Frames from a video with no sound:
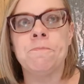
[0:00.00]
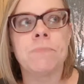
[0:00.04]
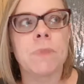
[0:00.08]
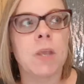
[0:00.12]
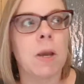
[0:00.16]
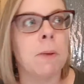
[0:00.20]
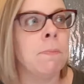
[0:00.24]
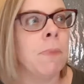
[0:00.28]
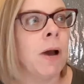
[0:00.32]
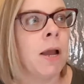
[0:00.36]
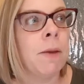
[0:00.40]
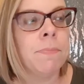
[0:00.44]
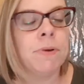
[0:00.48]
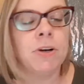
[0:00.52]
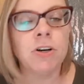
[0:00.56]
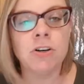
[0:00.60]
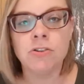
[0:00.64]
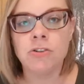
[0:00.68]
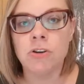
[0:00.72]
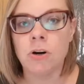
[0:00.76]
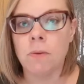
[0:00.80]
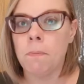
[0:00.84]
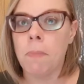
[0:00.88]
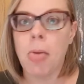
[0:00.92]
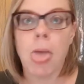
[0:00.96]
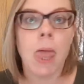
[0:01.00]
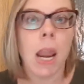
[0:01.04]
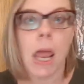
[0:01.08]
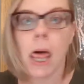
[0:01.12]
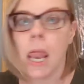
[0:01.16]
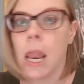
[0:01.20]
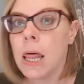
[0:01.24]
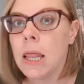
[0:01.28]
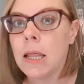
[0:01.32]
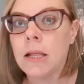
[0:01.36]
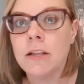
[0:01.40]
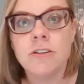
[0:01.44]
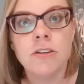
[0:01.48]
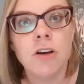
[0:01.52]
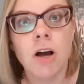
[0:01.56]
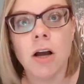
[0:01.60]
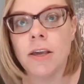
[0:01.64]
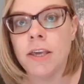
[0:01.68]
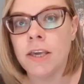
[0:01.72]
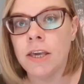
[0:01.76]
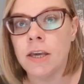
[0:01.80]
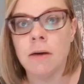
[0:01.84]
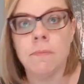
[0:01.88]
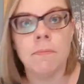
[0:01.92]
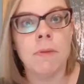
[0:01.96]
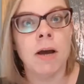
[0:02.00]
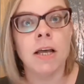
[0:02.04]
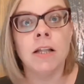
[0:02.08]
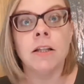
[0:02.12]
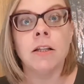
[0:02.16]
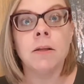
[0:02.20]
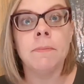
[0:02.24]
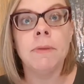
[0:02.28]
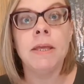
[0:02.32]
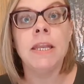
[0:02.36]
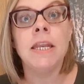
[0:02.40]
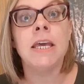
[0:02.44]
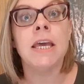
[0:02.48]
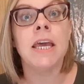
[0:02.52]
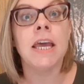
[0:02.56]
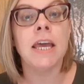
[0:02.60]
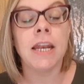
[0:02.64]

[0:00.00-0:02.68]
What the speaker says: my peers are blah, blah, blah, talking a mile a minute,